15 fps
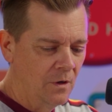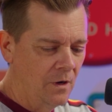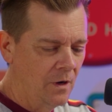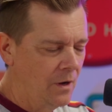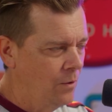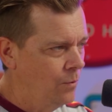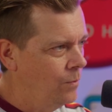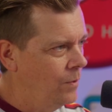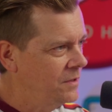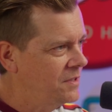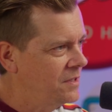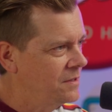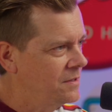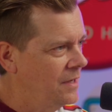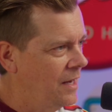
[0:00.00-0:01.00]
What's
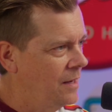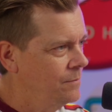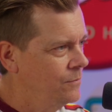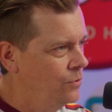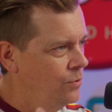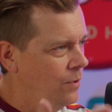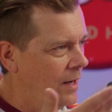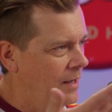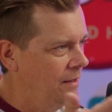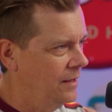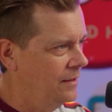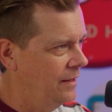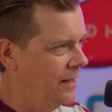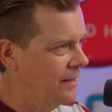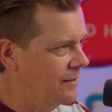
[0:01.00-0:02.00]
his name? Who
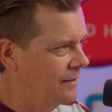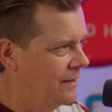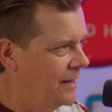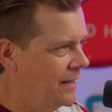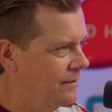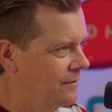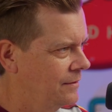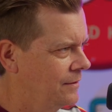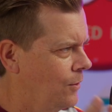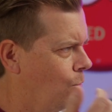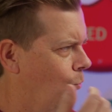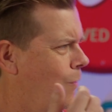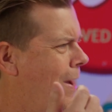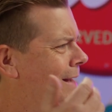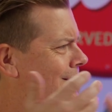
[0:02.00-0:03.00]
I like a lot.
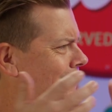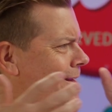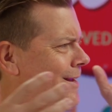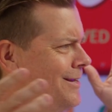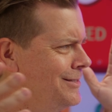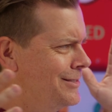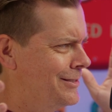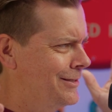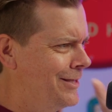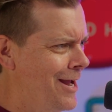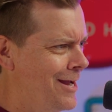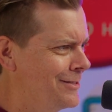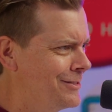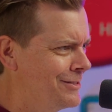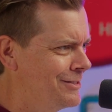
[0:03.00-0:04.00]
What is
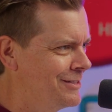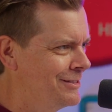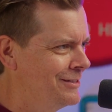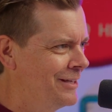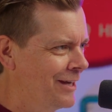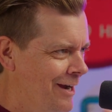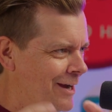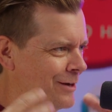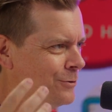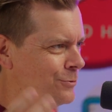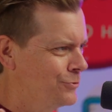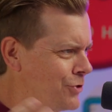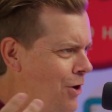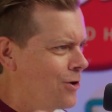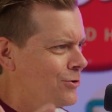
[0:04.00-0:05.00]
this? The guy who
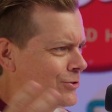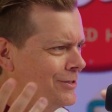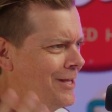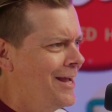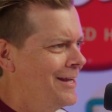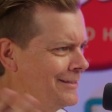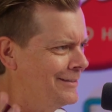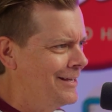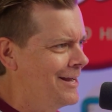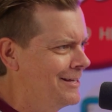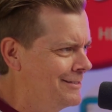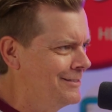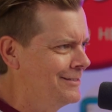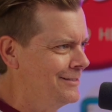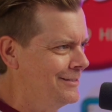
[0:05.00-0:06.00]
talks like
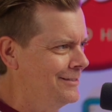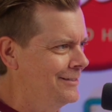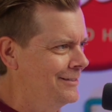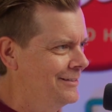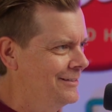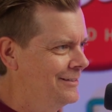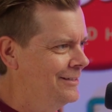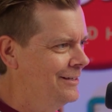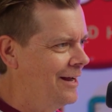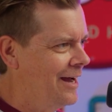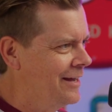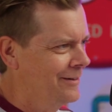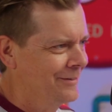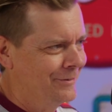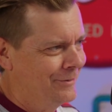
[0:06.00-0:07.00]
this. Yeah,
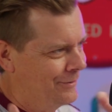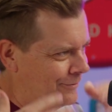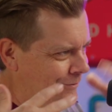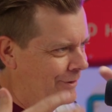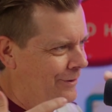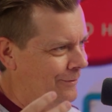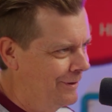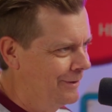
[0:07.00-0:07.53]
I don't do it very well.